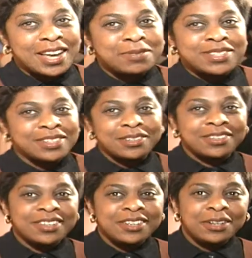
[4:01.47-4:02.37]
I'm
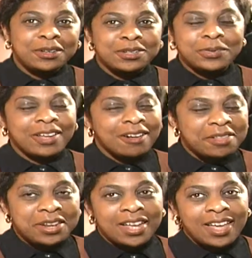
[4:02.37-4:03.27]
still doing all
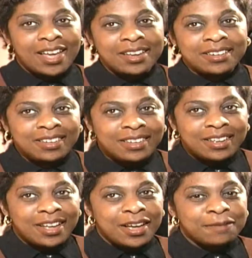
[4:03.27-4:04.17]
that I can.
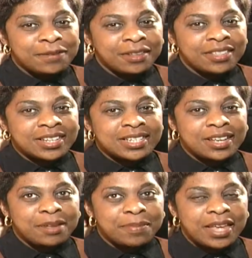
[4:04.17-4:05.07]
I feel that
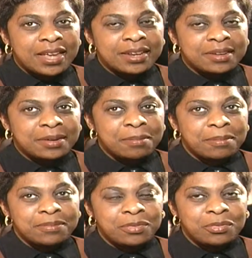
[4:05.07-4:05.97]
in
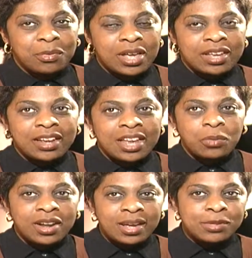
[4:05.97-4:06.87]

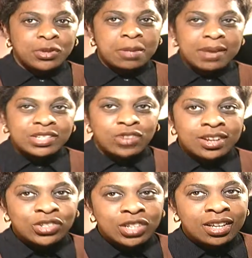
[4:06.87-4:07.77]
what I'm doing, my
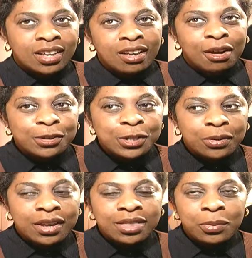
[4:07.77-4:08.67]
strategy,
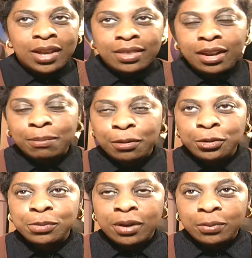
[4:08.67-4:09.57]
also in the way that I
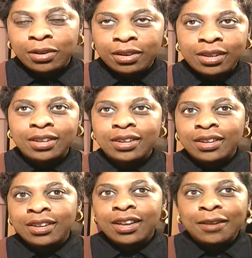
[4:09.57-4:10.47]
approach my work,
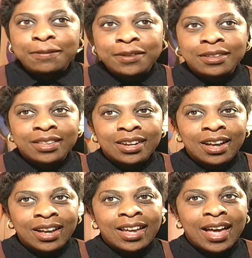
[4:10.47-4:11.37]
I feel that
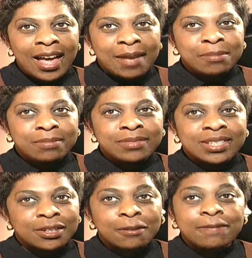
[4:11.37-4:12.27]
I am
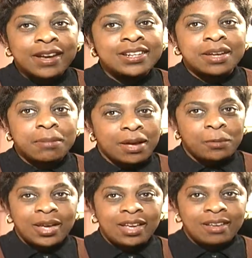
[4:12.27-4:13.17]
still finding my
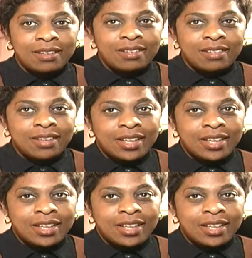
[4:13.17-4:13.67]
way.